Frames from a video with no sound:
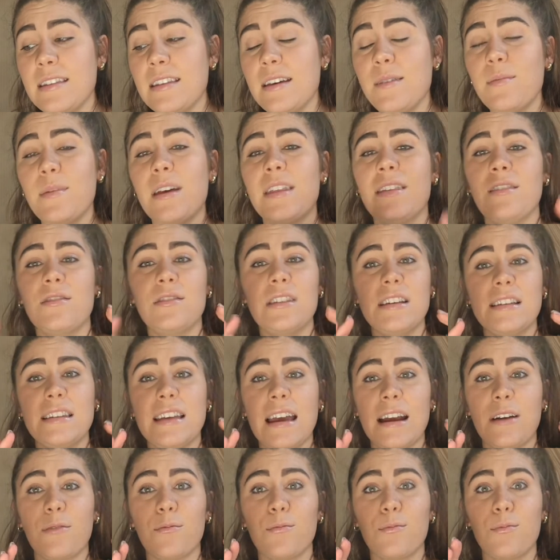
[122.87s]
them, and they're these
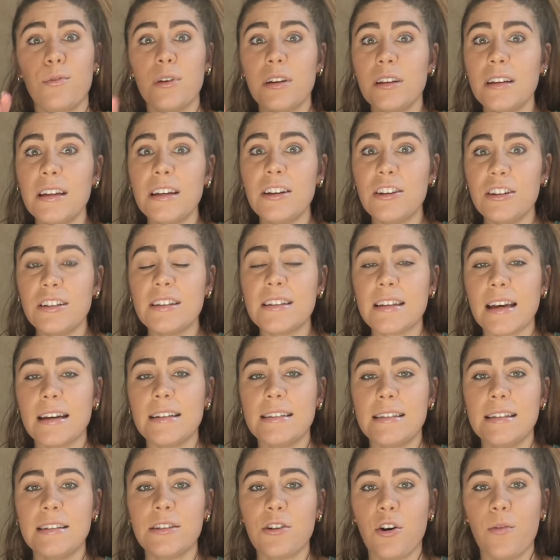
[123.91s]
really good sized
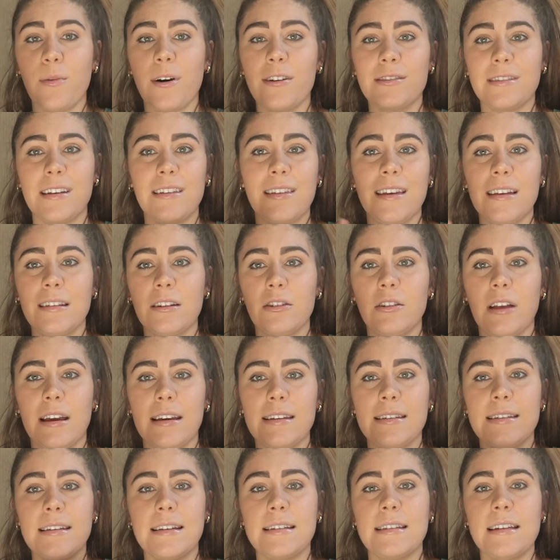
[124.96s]
disco balls. I think they're
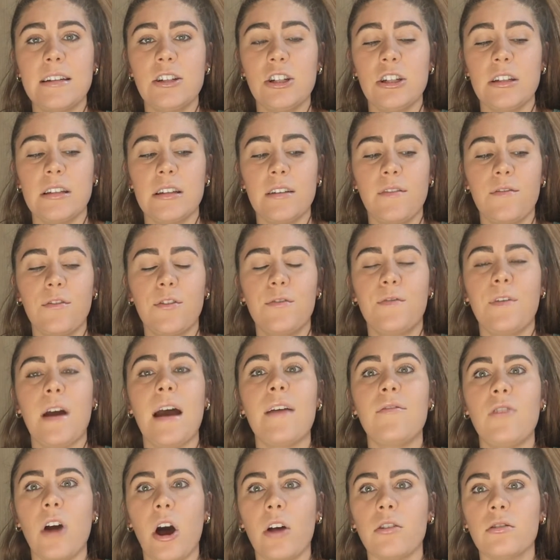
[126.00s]
6 inches for
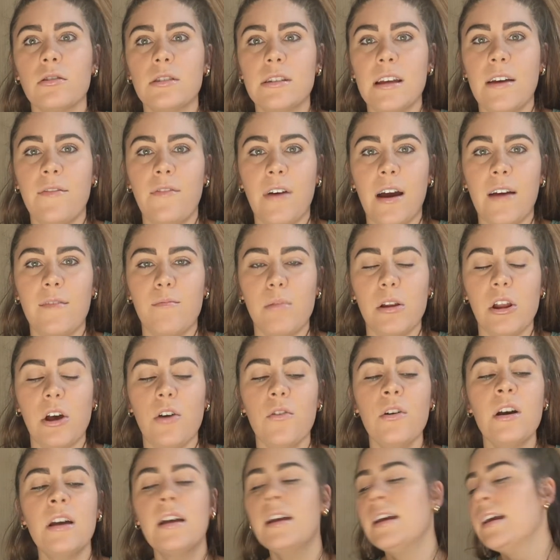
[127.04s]
$5 at Five Below.
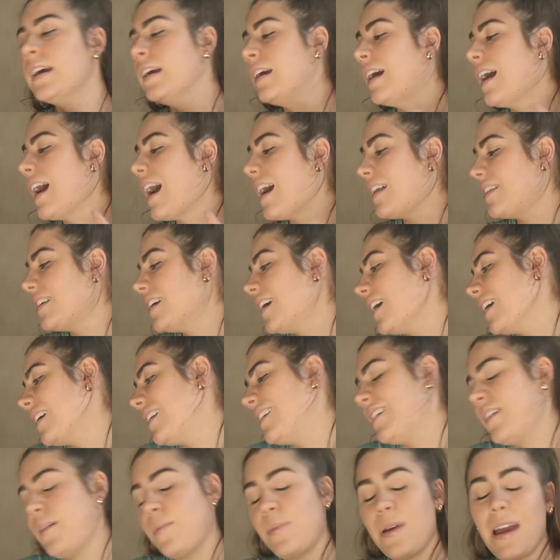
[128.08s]
I think I
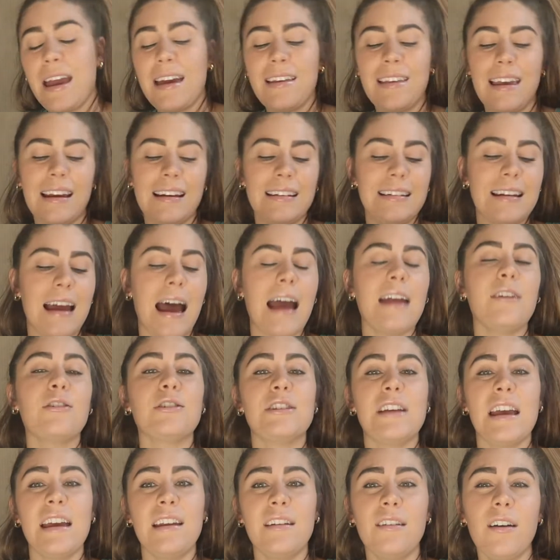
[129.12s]
ended up paying $9 or
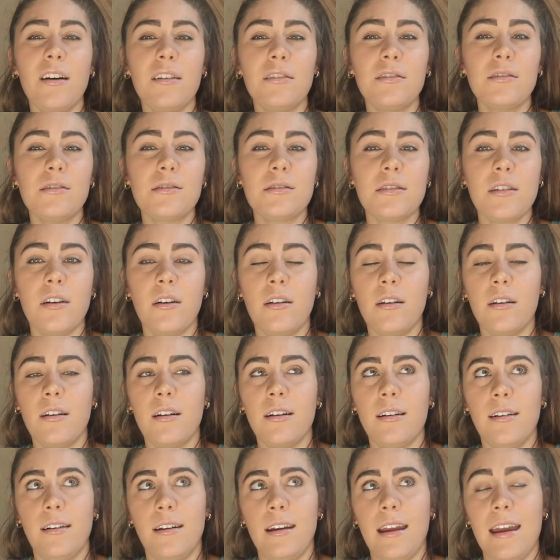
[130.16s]
$10
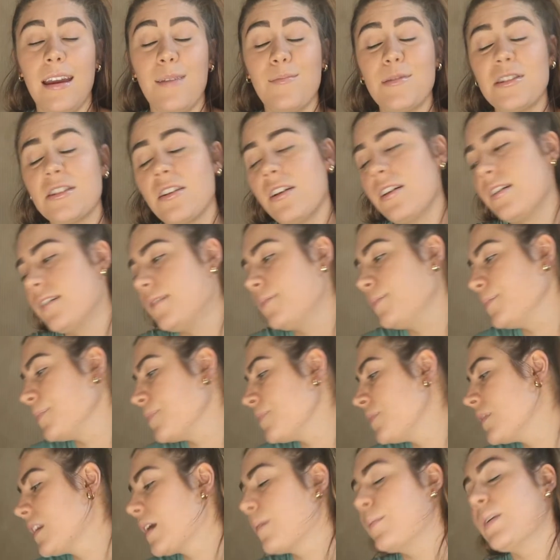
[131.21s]
on Amazon
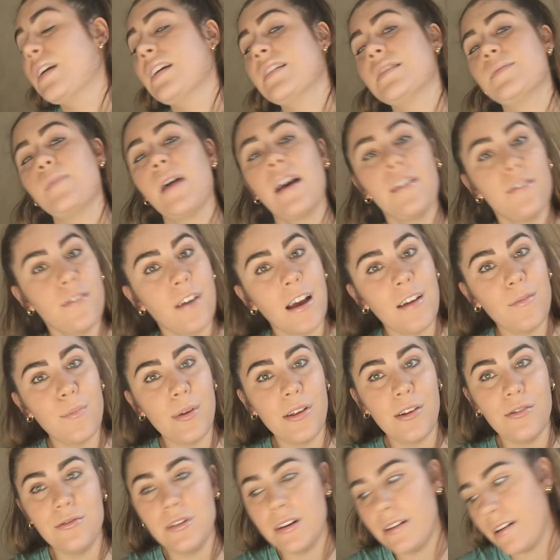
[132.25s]
because my Five
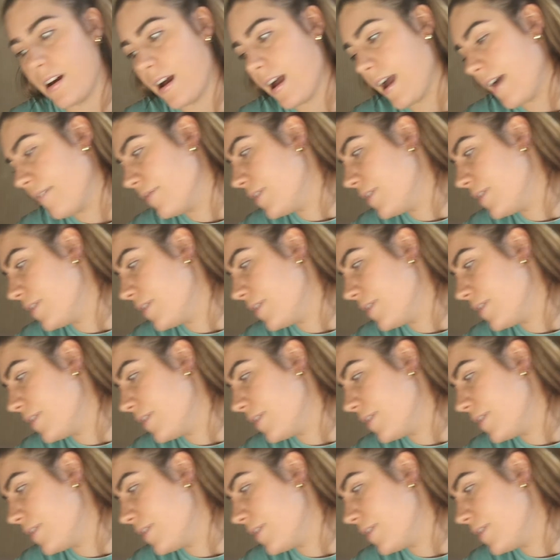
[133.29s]
Below did not have